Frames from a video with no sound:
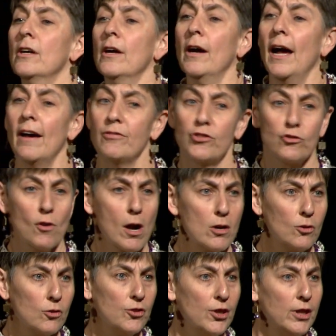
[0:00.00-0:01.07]
have
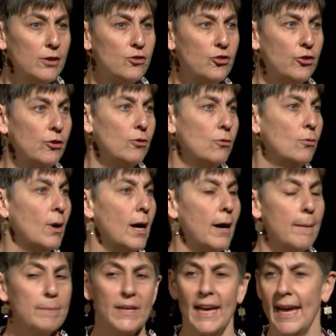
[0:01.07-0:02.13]
struggled to
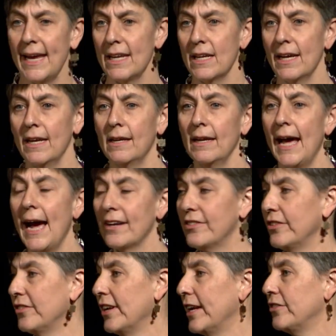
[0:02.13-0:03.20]
gain
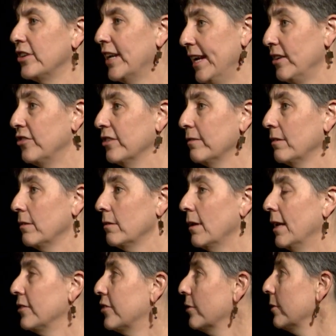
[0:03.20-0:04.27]
access to education.
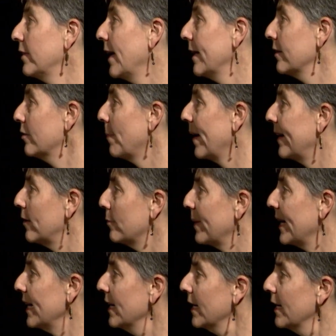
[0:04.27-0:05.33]
And so that inspired
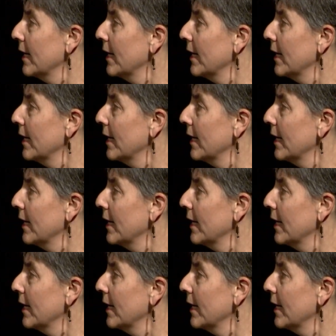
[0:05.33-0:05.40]
me.